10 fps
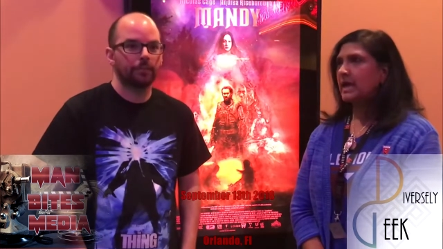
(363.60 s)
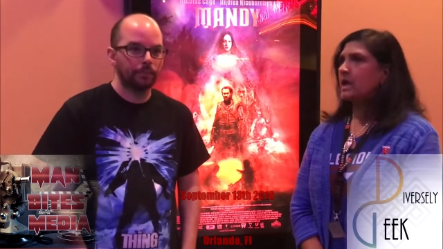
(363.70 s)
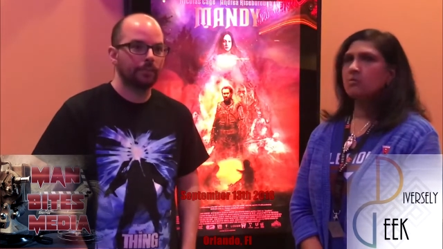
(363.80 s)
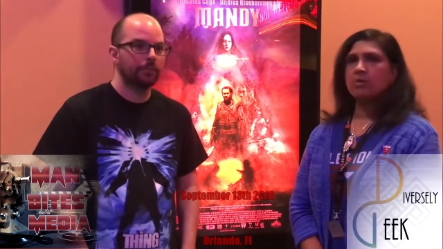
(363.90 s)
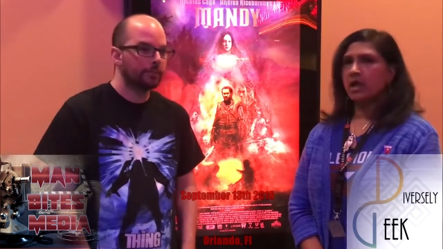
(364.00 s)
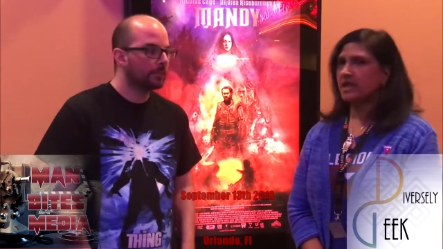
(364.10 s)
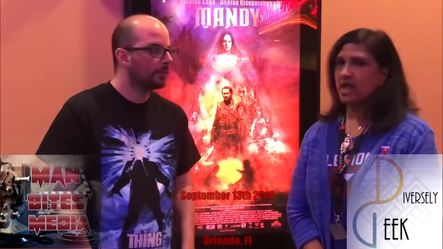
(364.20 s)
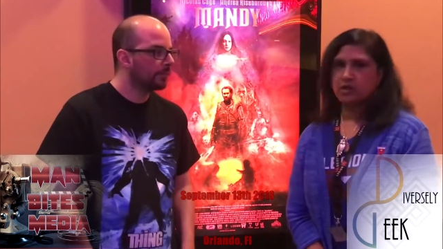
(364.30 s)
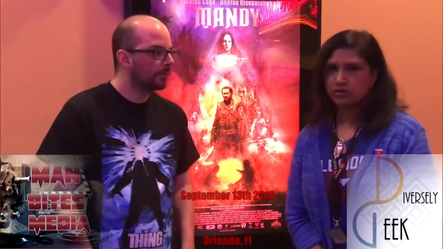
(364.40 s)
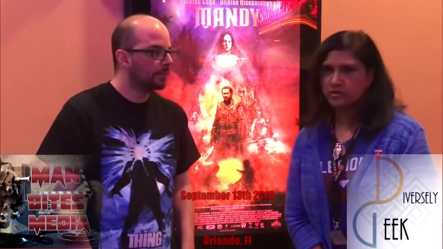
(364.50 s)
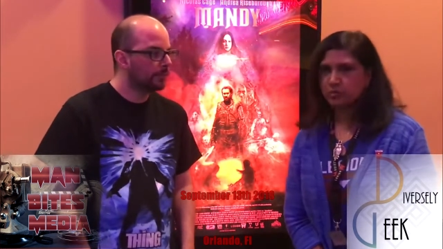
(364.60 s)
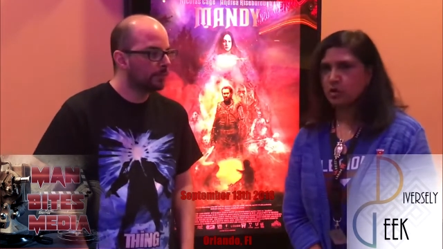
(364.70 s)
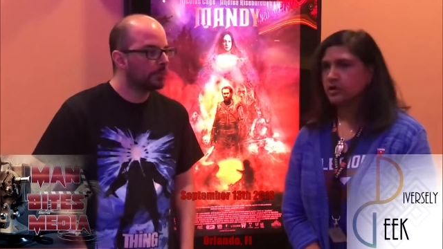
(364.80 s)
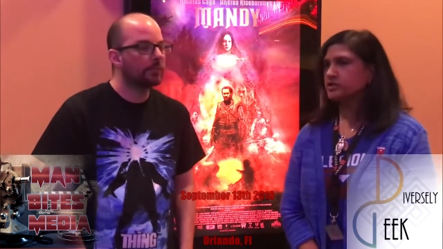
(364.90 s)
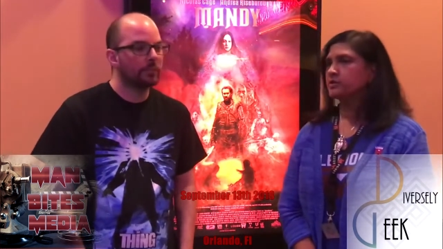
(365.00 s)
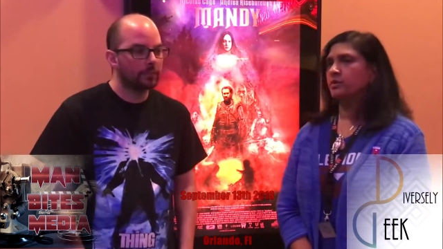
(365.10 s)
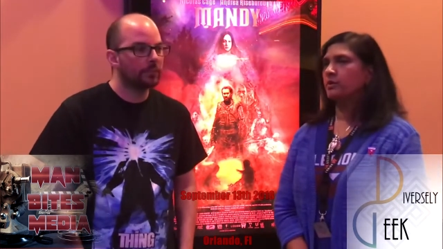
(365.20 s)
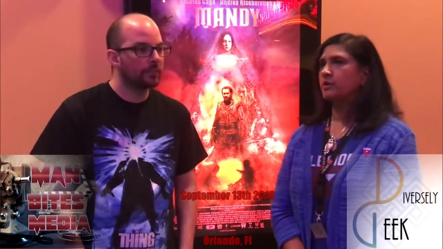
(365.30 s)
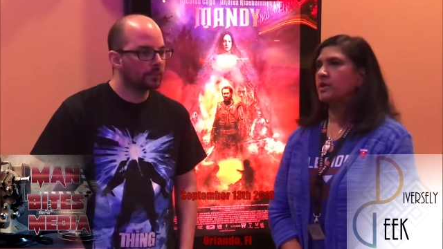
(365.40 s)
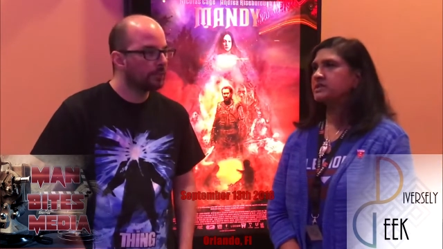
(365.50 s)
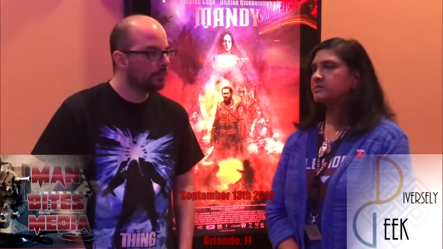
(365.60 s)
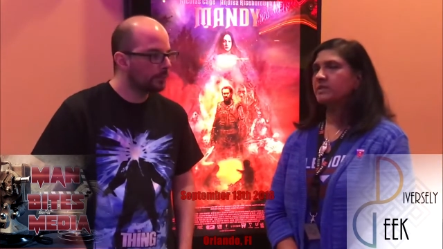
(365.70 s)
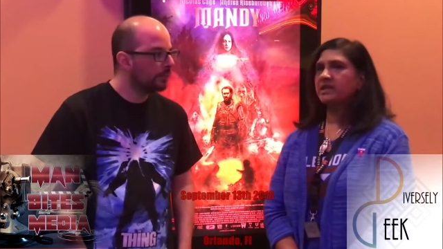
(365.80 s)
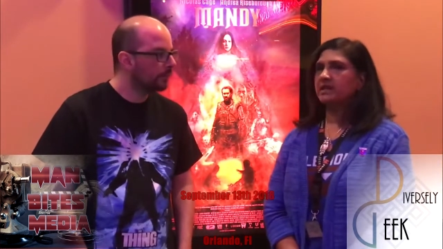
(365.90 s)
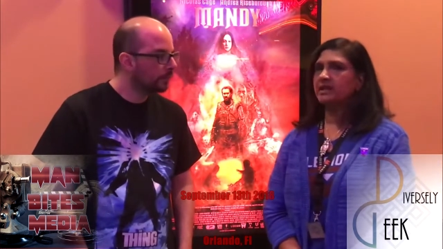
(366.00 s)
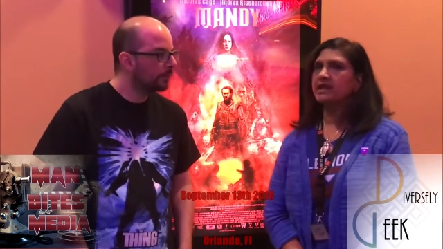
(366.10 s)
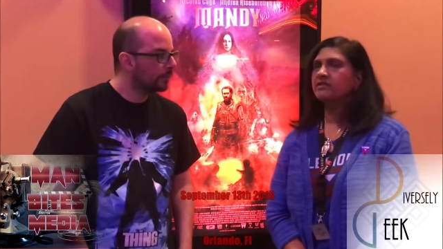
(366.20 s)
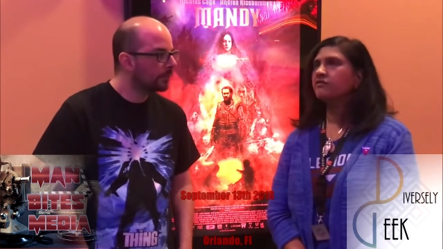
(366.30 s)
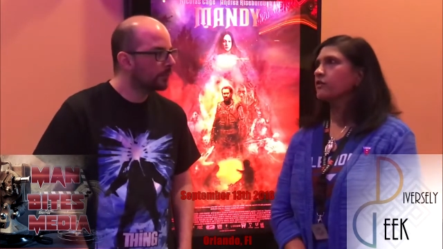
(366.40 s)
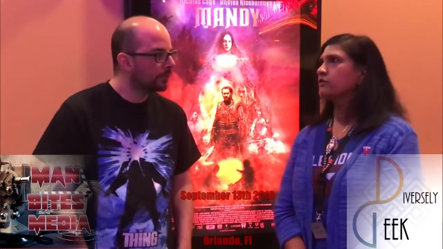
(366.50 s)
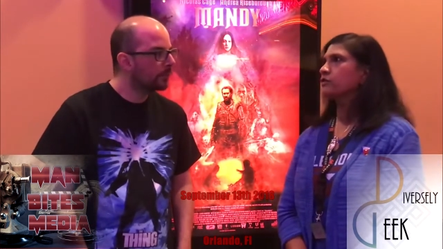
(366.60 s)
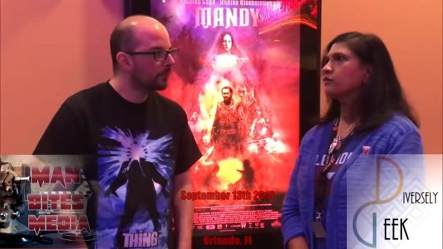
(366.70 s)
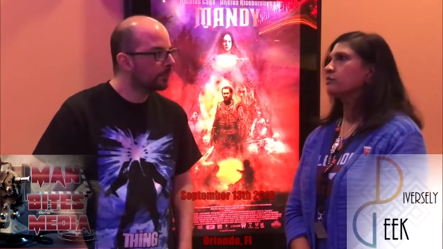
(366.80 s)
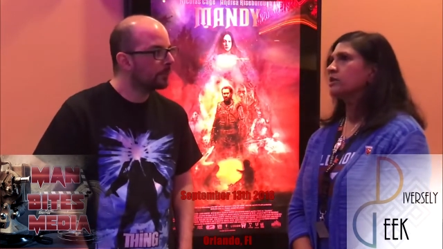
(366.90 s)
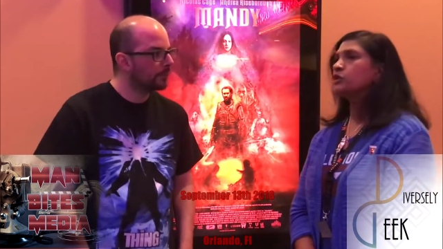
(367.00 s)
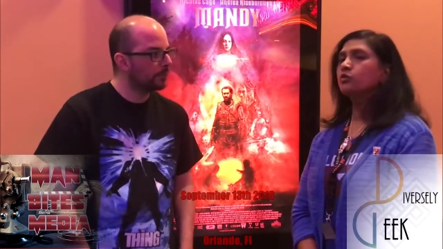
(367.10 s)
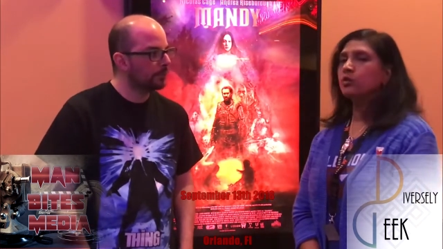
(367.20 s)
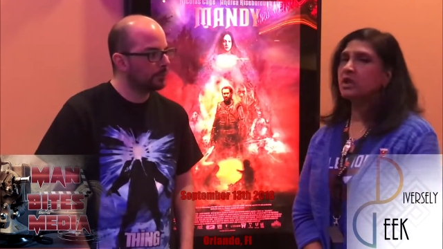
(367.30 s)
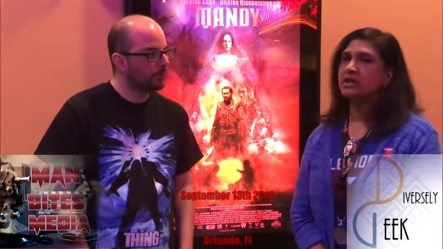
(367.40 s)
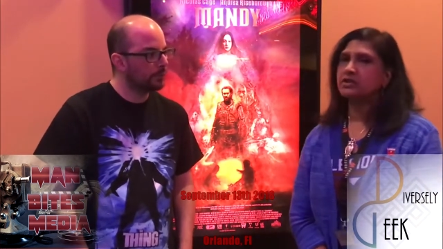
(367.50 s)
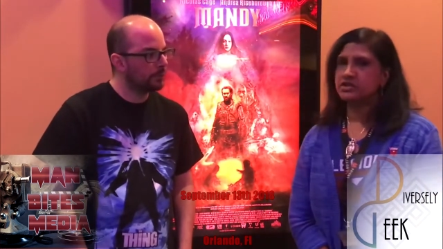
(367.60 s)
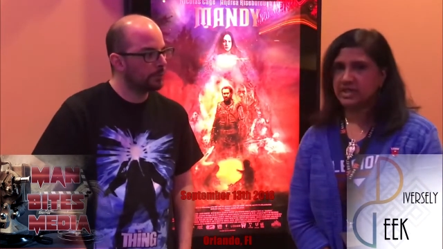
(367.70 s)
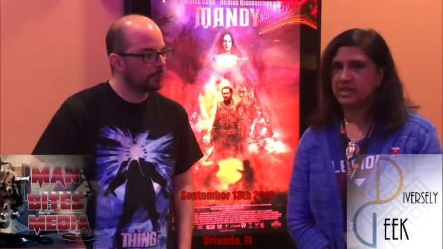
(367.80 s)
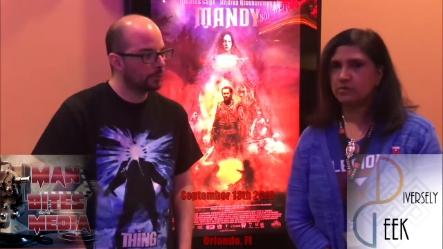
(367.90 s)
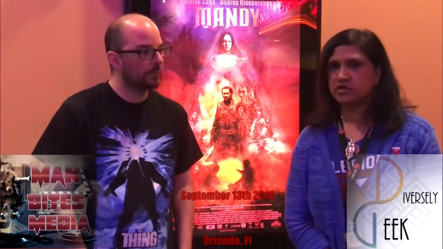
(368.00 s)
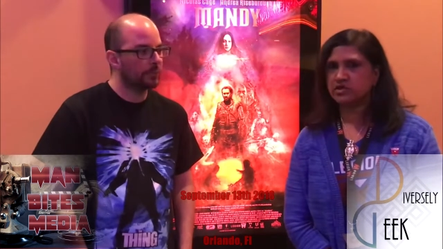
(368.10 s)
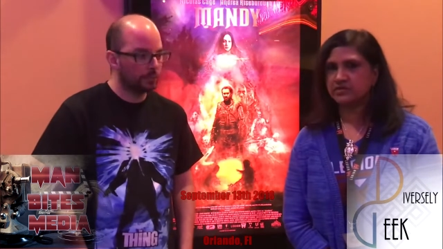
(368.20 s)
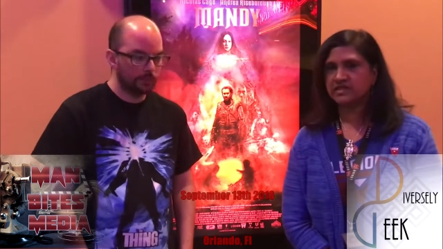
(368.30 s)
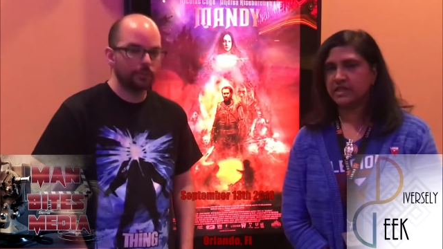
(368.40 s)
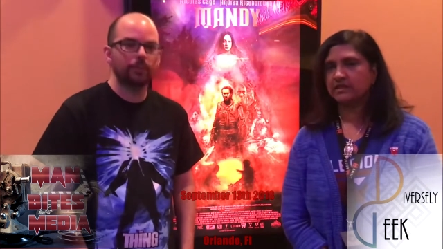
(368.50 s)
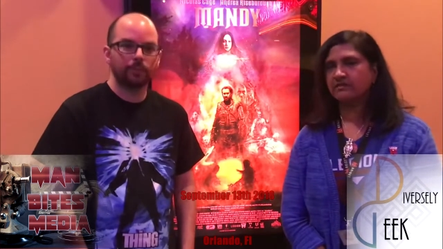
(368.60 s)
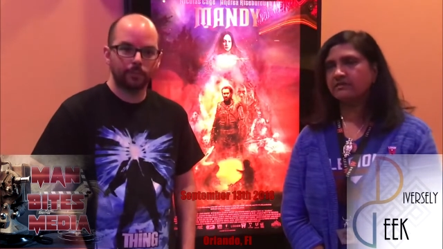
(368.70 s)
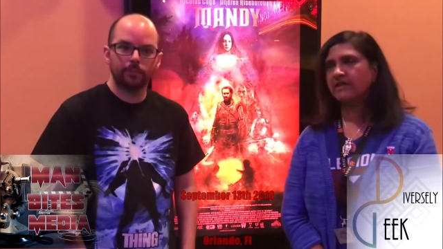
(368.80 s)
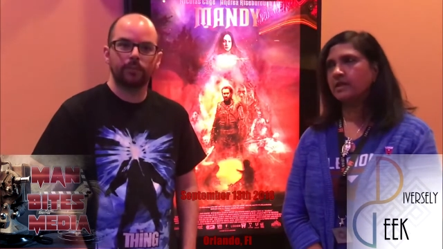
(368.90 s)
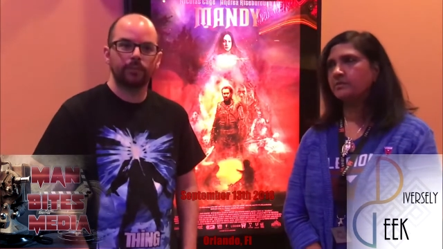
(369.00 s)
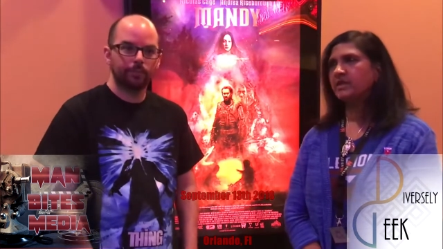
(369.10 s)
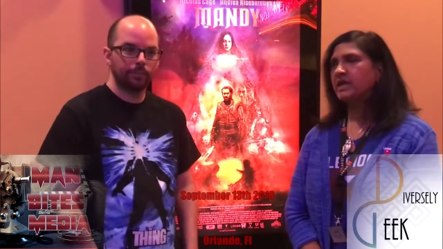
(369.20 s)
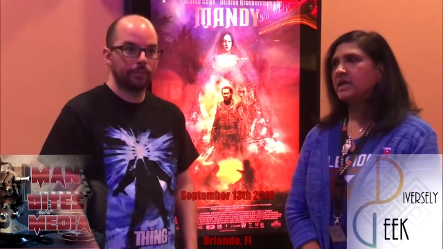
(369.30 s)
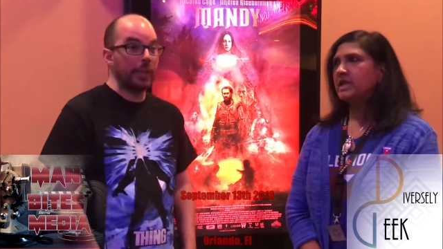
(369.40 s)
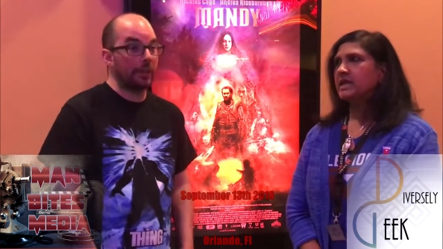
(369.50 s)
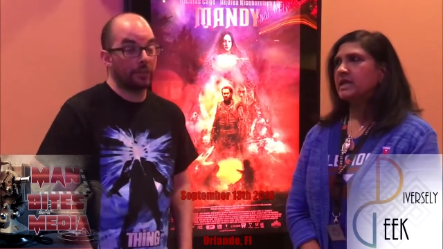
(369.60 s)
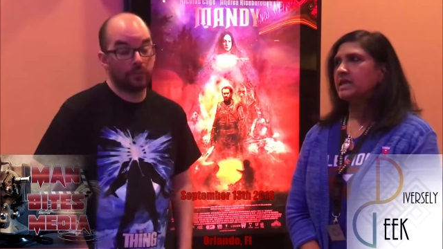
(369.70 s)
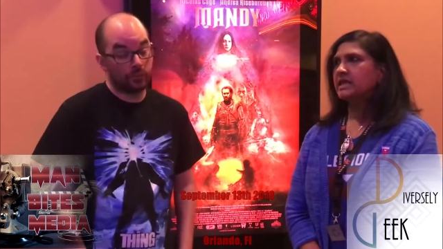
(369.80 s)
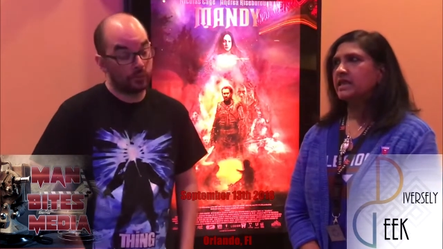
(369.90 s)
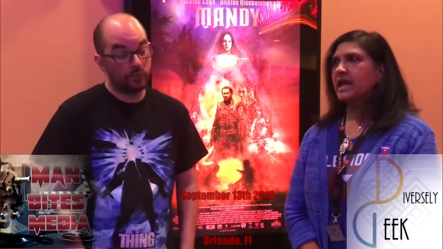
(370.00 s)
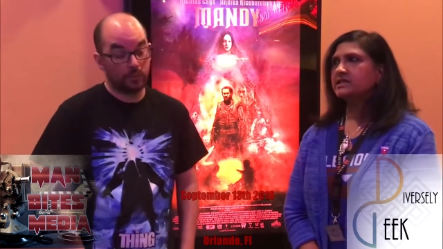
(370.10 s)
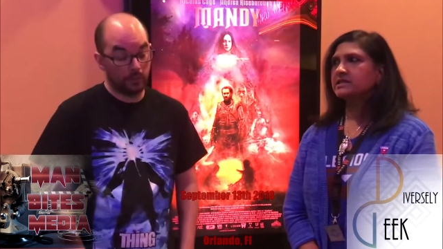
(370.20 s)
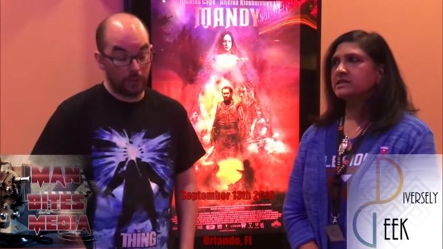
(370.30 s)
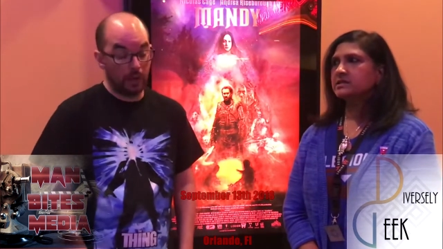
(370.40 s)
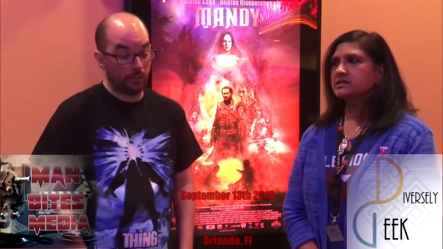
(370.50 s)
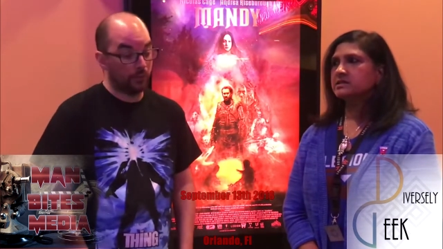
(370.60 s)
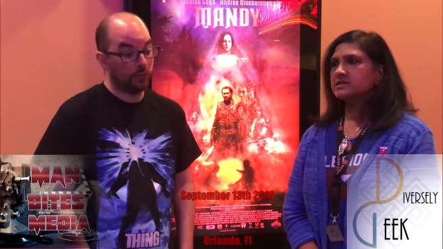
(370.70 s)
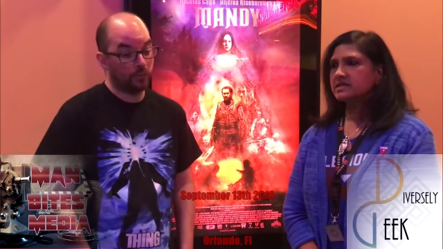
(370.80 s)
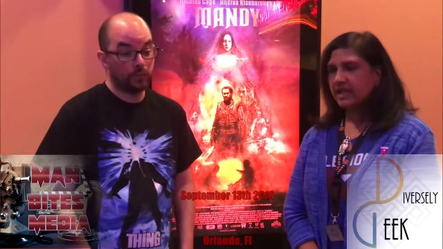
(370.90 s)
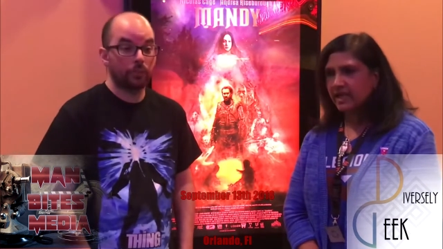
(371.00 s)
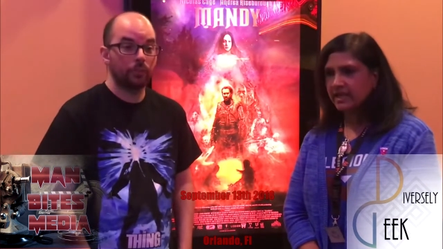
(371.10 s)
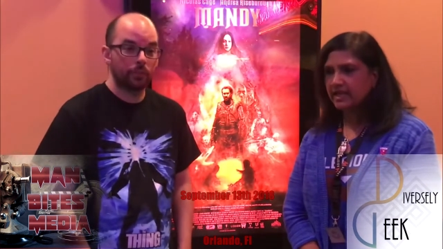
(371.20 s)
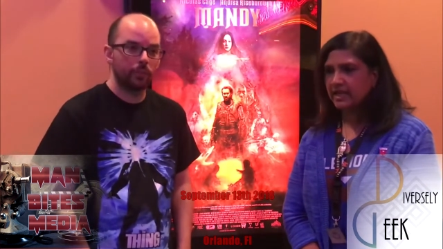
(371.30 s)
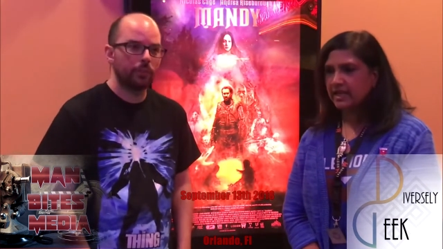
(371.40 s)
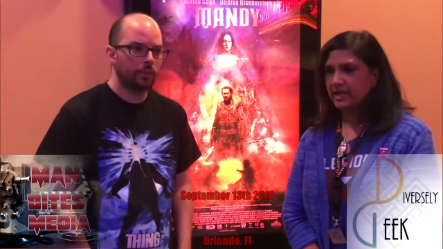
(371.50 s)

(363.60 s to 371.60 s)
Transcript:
Speaker 1: Um, again, no spoilers. You won't explain that any further, but you will understand once you've seen the film. Yes. That yes. scene